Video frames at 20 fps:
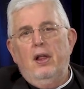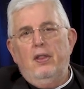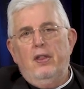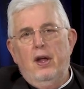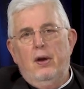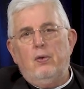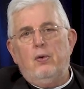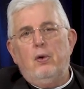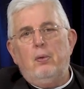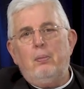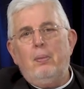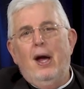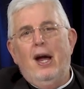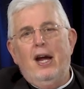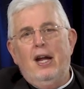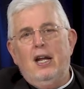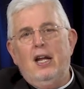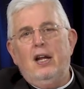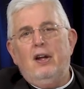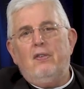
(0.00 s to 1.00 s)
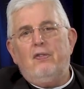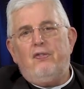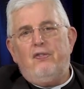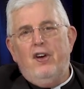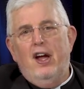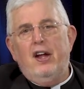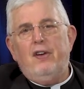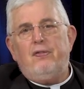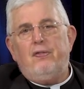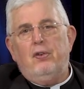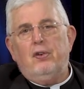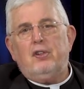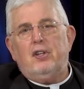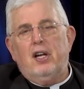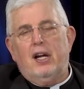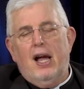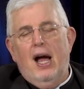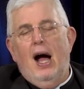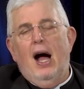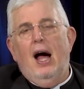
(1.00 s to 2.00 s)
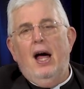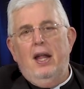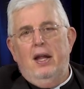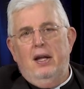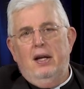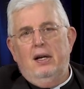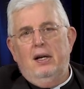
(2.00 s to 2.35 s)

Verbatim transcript: than remaining faithful to God.